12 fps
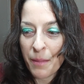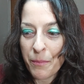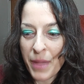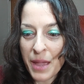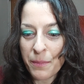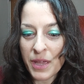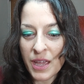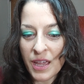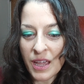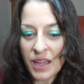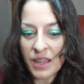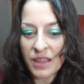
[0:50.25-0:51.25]

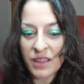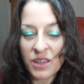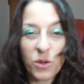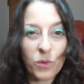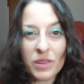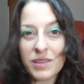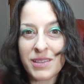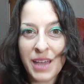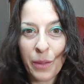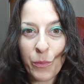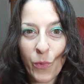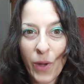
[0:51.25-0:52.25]
Maybe you're the
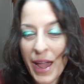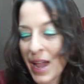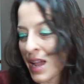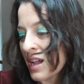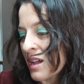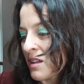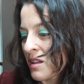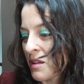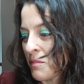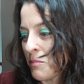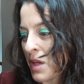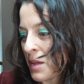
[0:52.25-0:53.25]
same way.
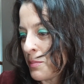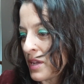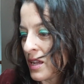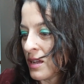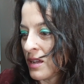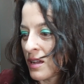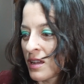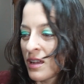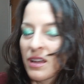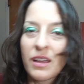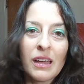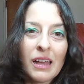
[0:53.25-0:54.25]
Maybe,
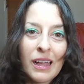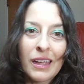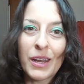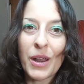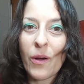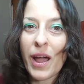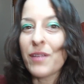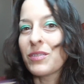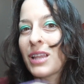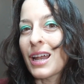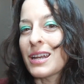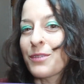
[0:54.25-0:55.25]
I have a
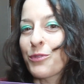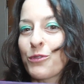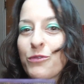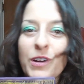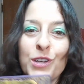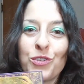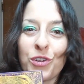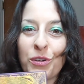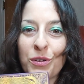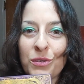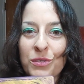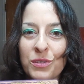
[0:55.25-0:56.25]
lot of different fun
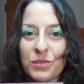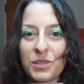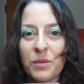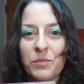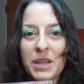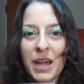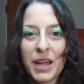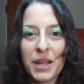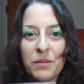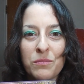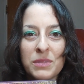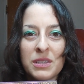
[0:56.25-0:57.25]
journals, so
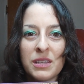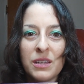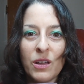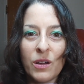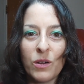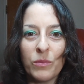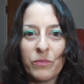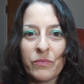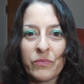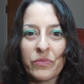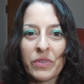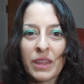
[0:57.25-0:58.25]
sometimes,
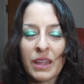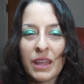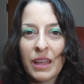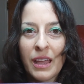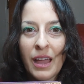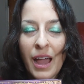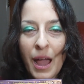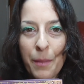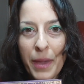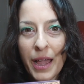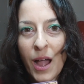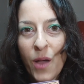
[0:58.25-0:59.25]
I
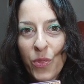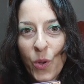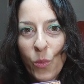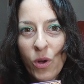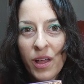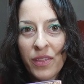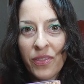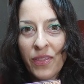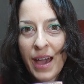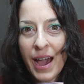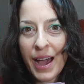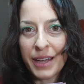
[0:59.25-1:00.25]
pick out the one
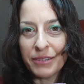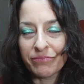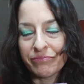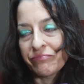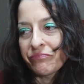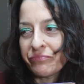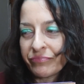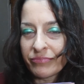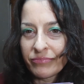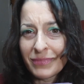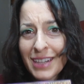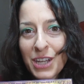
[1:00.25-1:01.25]
that
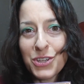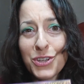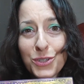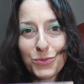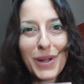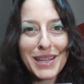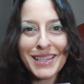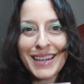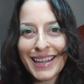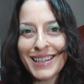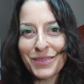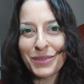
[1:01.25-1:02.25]
just
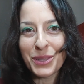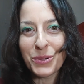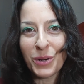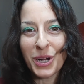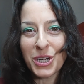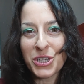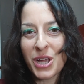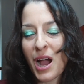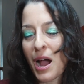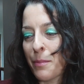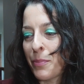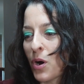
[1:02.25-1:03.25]
resonates with the
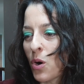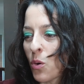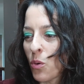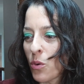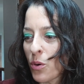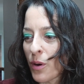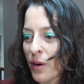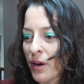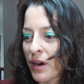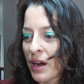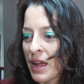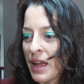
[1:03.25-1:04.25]
workshop,
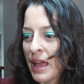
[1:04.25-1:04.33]
or